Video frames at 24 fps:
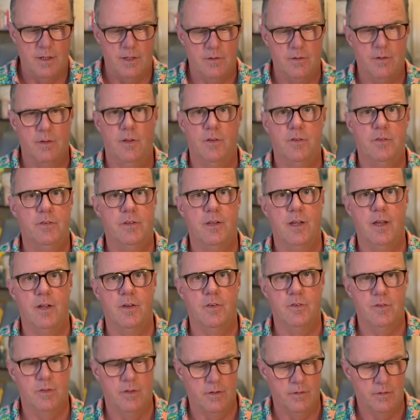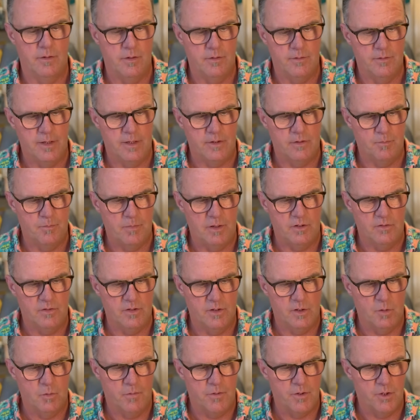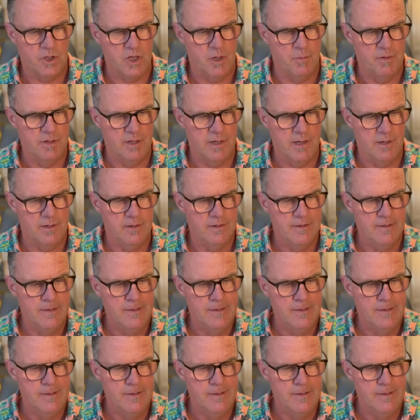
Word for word: at this stage. They're, that's basically what they're coming at.